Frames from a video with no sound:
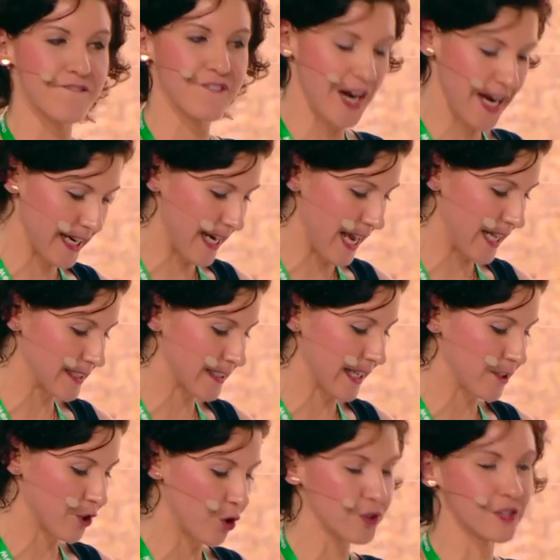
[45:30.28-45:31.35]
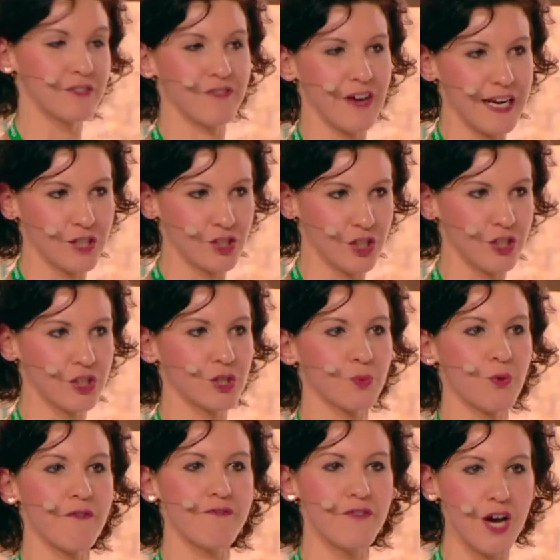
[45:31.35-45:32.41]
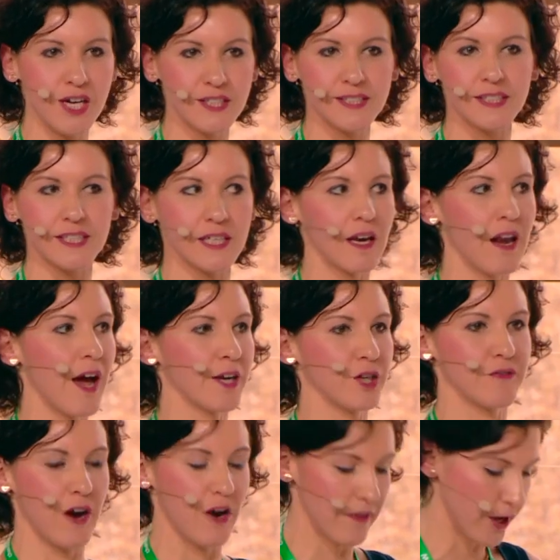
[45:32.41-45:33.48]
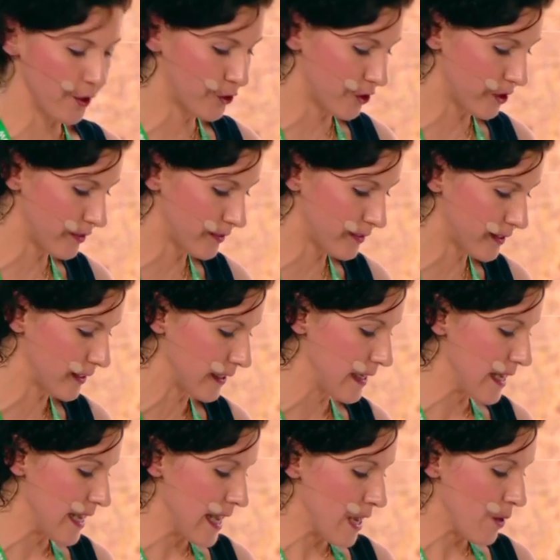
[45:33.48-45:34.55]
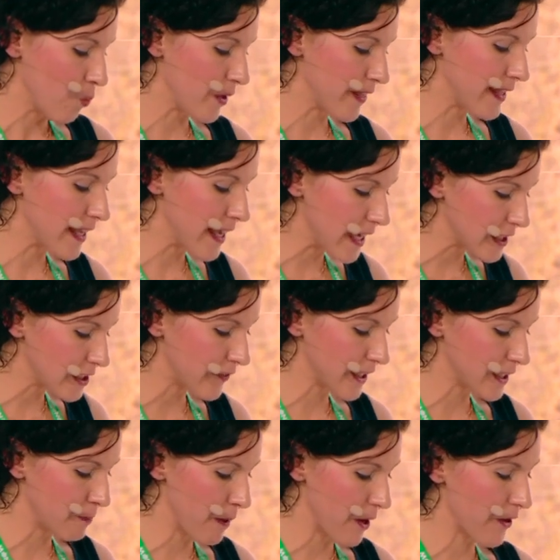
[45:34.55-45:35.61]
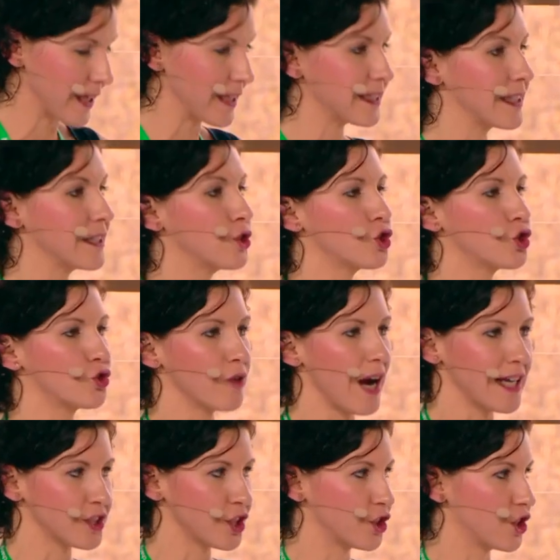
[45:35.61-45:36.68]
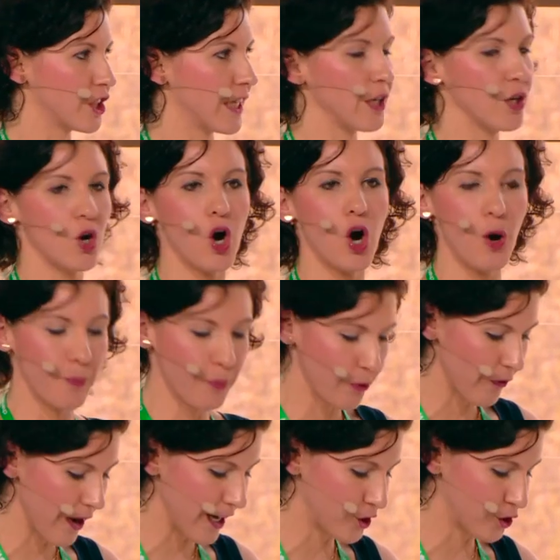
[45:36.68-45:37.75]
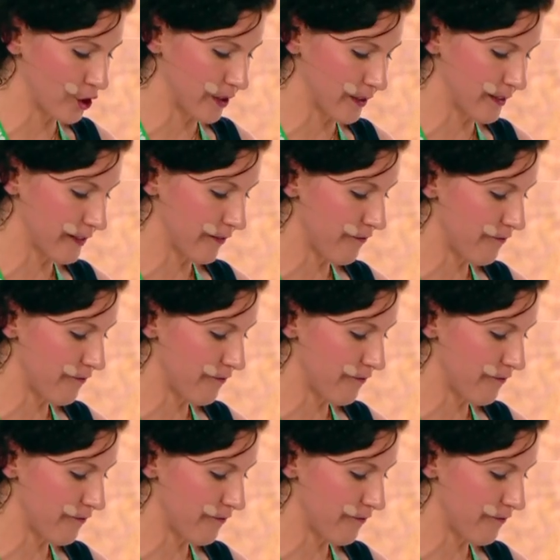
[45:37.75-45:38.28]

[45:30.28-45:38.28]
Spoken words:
finance and conservation to reverse the decline of our oceans. With years of experience in strategy, operations,